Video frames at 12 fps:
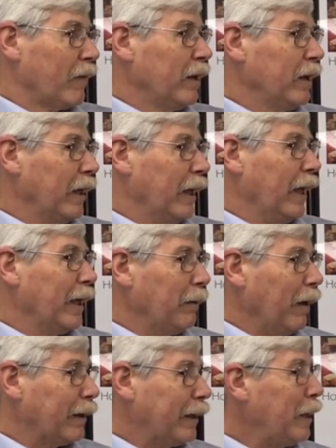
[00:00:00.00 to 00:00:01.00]
And
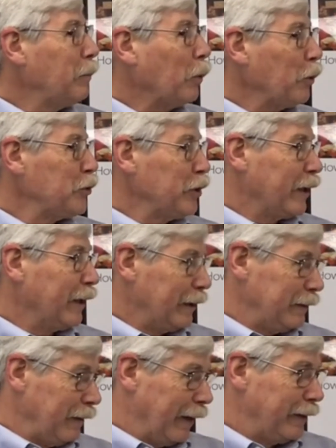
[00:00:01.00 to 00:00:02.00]
a key person
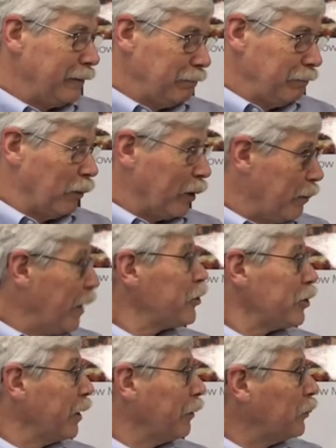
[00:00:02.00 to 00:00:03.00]
that I want to
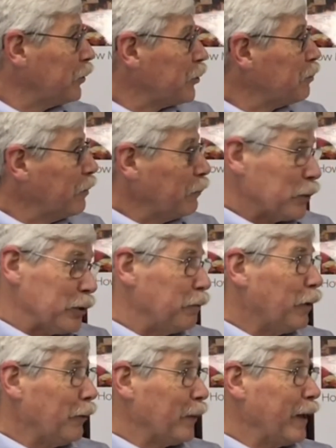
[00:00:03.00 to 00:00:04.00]
mention who was
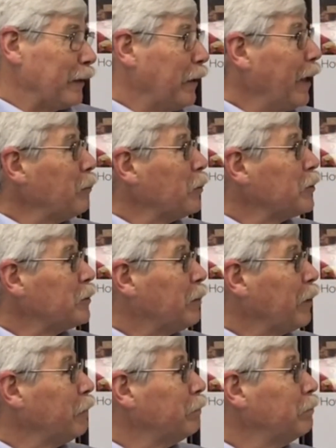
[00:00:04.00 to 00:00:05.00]
involved with that in Cape was
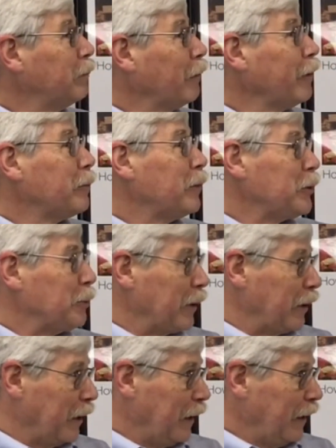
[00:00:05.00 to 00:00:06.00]
Beverly
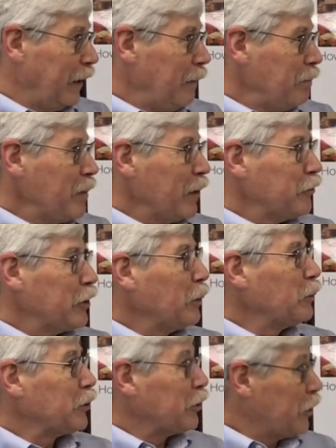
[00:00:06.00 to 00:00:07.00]
Bisbee. She
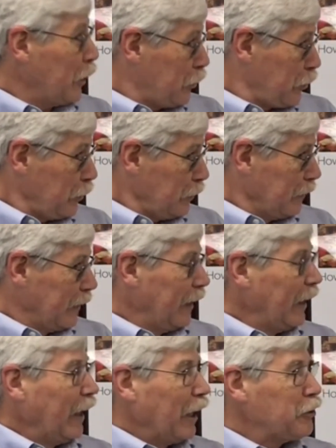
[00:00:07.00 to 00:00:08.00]
was a teacher,
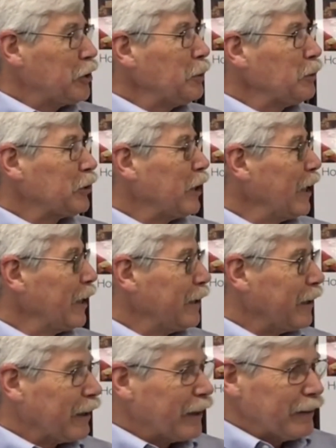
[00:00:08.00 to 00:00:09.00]
and she was kind of
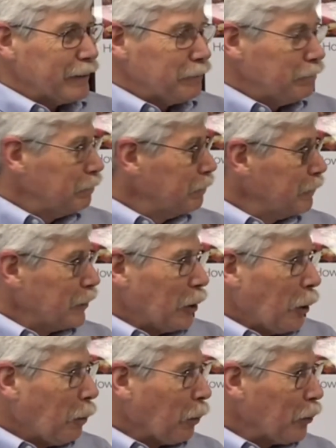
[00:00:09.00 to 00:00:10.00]
the
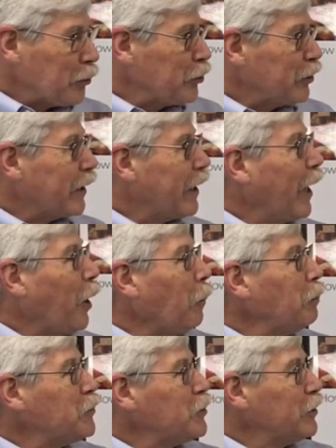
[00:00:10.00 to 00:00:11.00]
co-person that
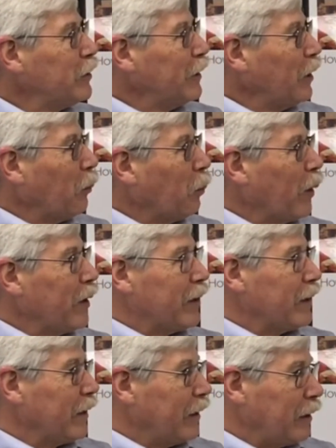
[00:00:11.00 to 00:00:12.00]
helped with
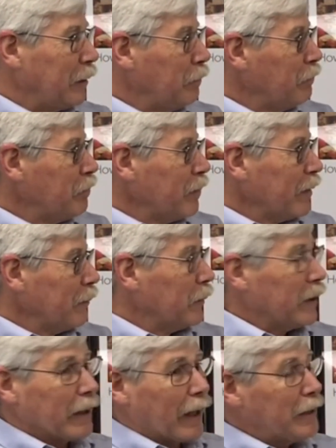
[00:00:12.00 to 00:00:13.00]
the
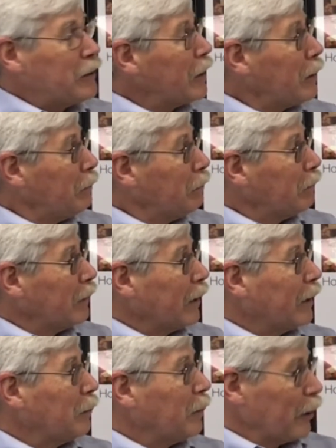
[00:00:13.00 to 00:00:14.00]
I-team
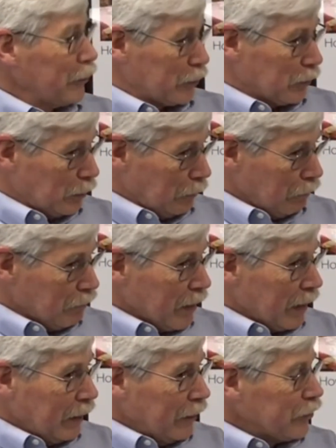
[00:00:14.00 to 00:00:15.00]
in the middle school.
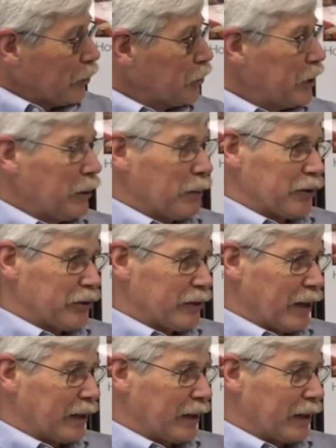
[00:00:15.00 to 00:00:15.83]
So she was a